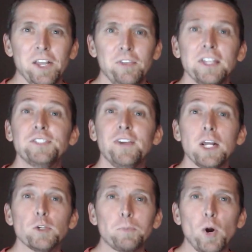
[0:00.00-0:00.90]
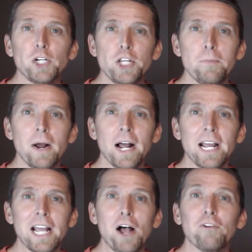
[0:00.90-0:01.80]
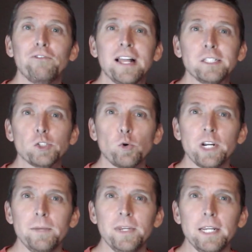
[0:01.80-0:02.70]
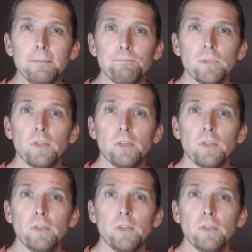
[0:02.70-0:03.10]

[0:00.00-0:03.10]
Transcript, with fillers: This video is brought to you by EventStoreDB,